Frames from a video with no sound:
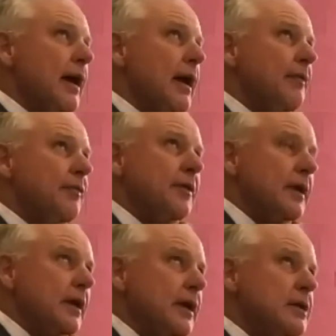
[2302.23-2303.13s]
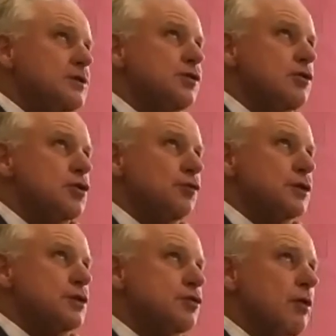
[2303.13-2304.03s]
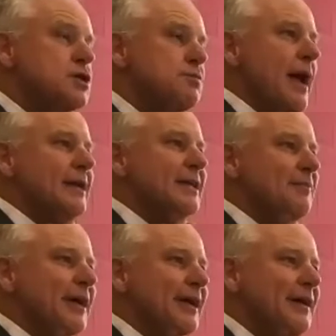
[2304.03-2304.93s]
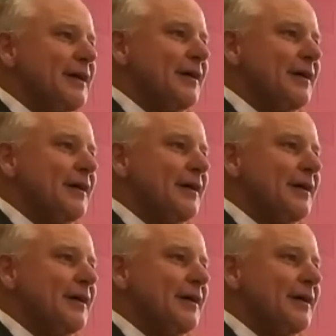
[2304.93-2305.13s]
and the institutional distrust pandemic.